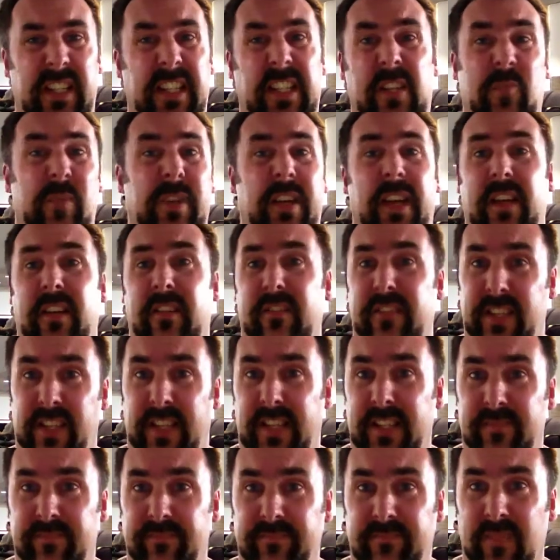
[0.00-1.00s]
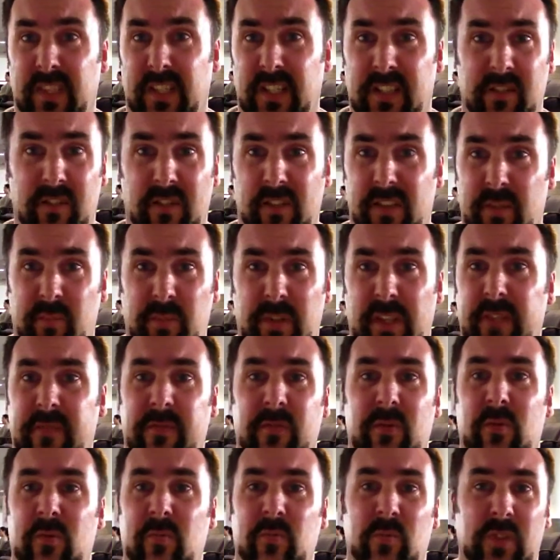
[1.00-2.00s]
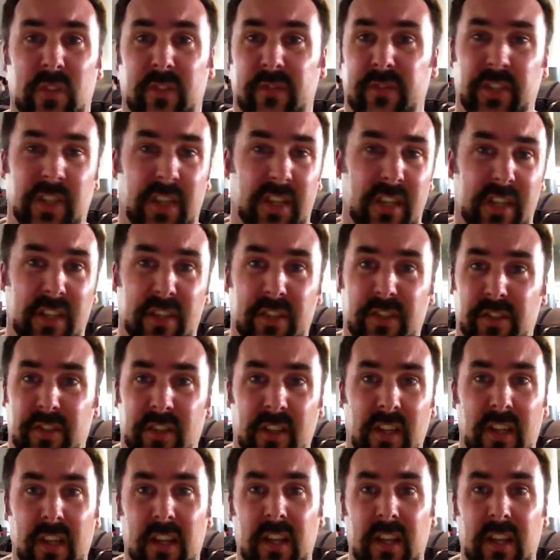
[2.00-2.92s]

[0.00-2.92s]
it'll be out of date. The platform will have changed.